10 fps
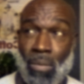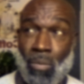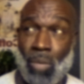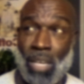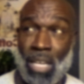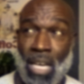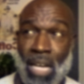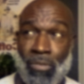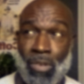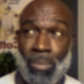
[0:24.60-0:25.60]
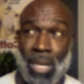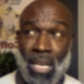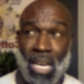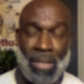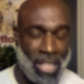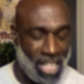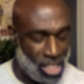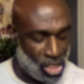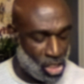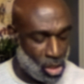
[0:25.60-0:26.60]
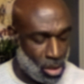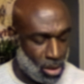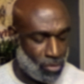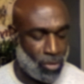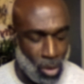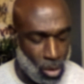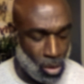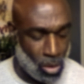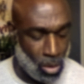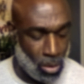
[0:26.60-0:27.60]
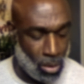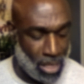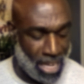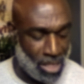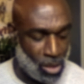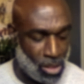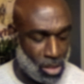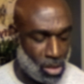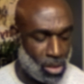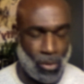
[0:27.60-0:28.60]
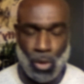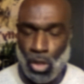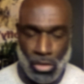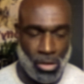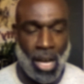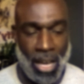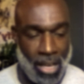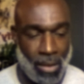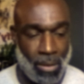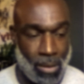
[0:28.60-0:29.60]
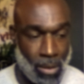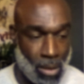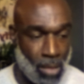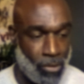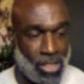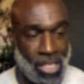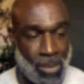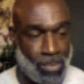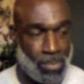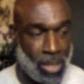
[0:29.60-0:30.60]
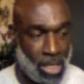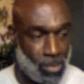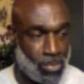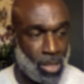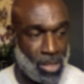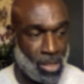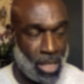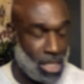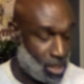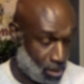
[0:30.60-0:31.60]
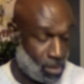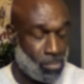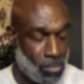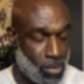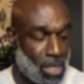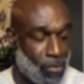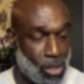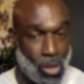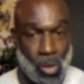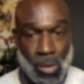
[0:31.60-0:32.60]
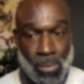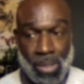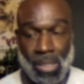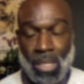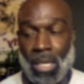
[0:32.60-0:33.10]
we cut from here. I think he's just on the floor. Laenor is on the floor crying of his dead his brother his lover's corpse.